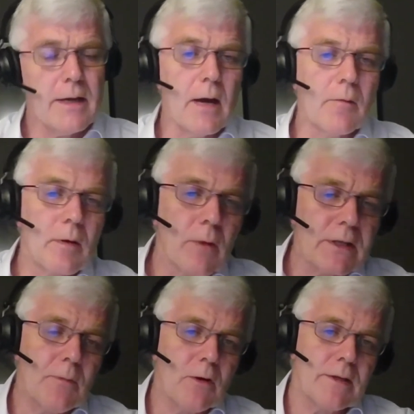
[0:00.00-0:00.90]
Yeah, we're
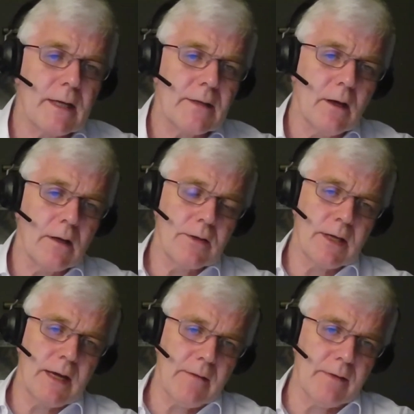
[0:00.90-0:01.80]
much more
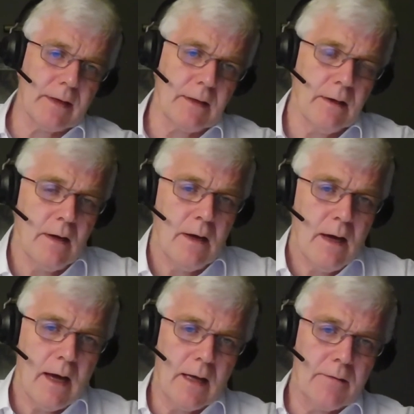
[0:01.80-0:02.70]
technology heavy,
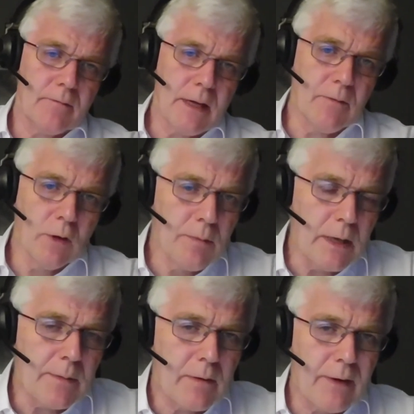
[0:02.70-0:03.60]
and we would
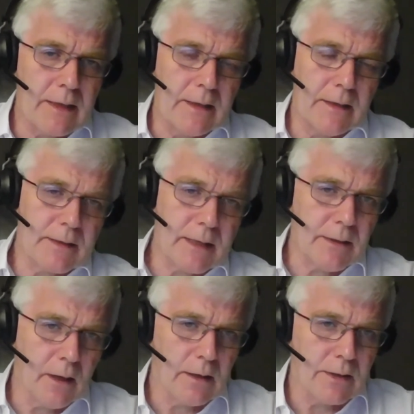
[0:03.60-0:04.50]
be providing the
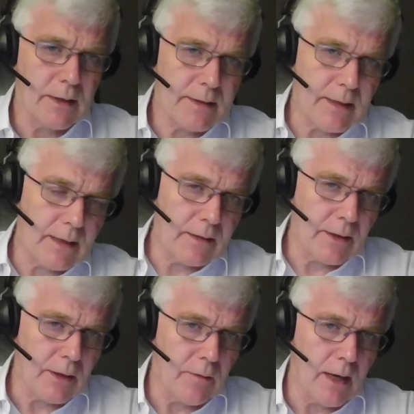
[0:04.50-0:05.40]
technology, say, in
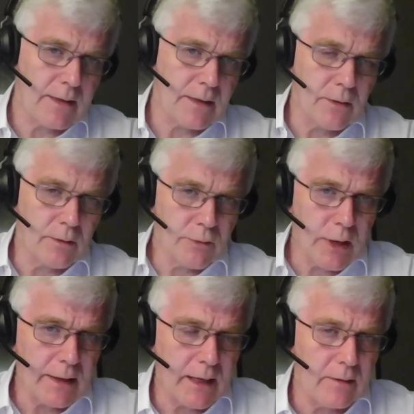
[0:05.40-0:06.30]
the US to
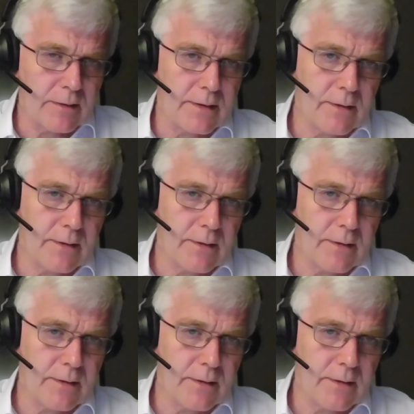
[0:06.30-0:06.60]
trading houses.